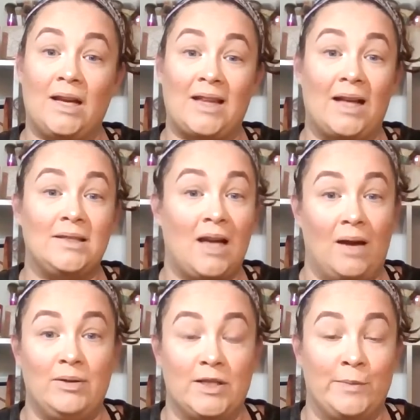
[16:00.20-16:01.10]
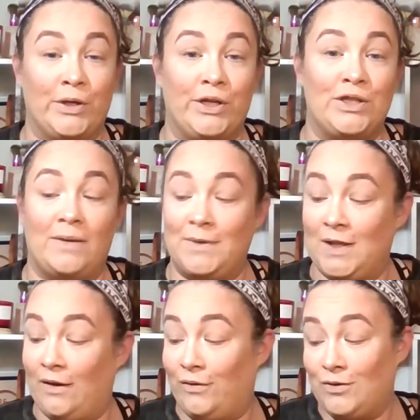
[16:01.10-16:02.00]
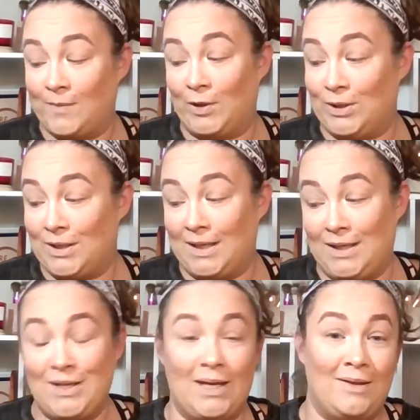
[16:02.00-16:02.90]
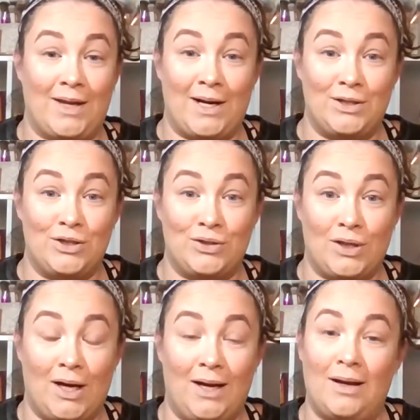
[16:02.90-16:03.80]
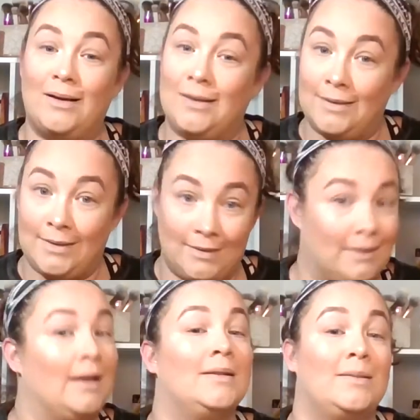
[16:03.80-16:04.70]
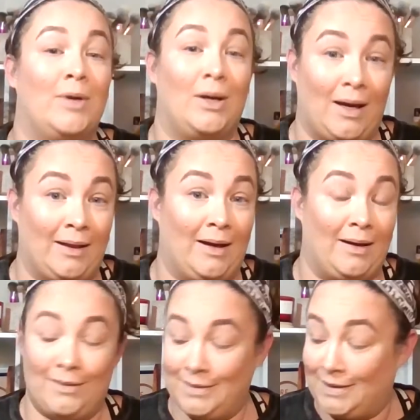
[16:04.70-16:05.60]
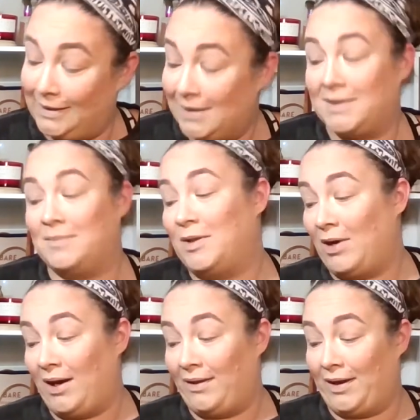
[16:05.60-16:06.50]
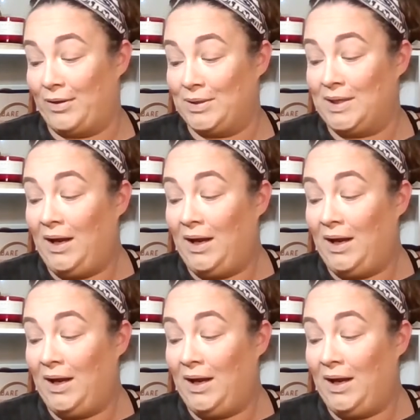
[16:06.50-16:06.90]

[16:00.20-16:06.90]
that time to splurge. I would say if you splurge on anything that I just tried, get some highlighters. Get some of them highlighters.